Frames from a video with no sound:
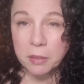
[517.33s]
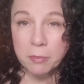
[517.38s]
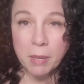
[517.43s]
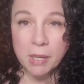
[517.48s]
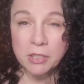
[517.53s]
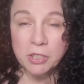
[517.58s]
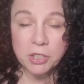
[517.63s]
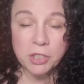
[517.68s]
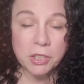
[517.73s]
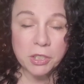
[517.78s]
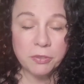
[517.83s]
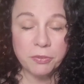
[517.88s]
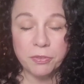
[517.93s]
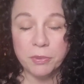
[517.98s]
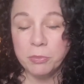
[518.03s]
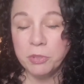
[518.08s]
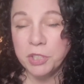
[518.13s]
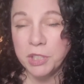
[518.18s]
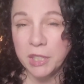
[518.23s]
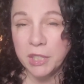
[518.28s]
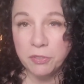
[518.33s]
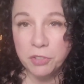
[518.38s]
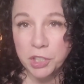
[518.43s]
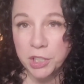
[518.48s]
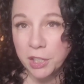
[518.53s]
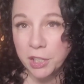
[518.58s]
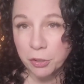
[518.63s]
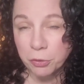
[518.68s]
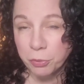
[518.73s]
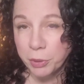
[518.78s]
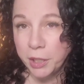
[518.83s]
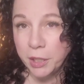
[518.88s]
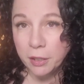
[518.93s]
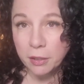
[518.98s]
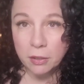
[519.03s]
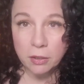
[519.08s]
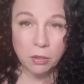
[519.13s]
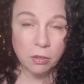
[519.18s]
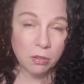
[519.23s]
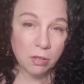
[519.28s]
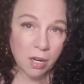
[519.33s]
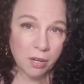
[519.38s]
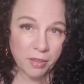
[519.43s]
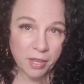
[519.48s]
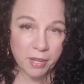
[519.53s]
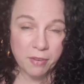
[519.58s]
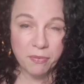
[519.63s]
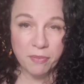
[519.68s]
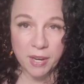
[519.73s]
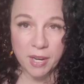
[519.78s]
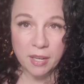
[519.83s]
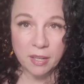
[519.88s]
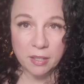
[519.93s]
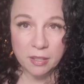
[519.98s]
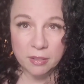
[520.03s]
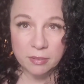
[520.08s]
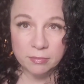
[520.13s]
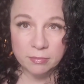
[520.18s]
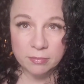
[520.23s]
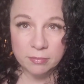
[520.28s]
the messages from Steve G are real, or are they fake?